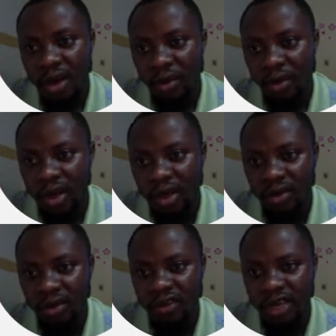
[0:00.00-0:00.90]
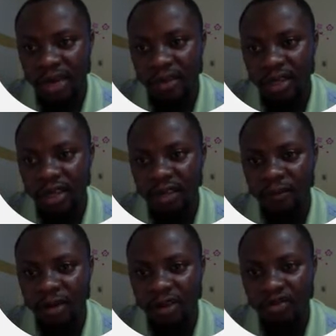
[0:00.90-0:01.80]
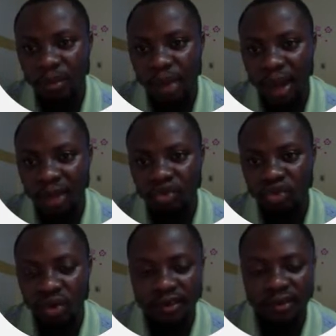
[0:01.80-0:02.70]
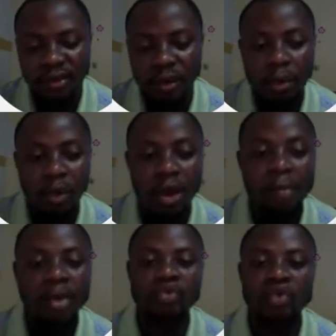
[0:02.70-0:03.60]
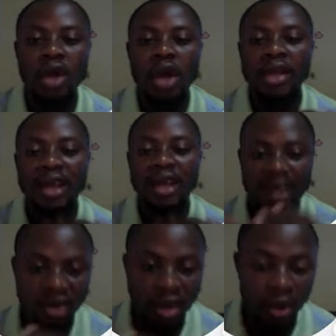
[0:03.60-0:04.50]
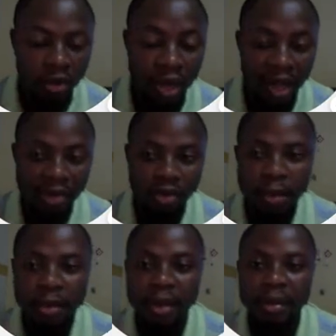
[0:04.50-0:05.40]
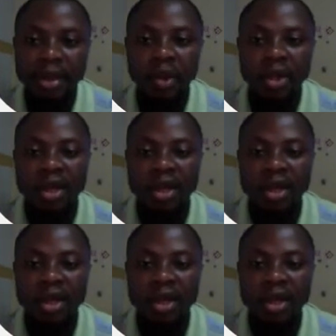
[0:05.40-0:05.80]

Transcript: When you click on these stripes again, let's go back to audience. Now we're about to, that's actually how you add your payment method.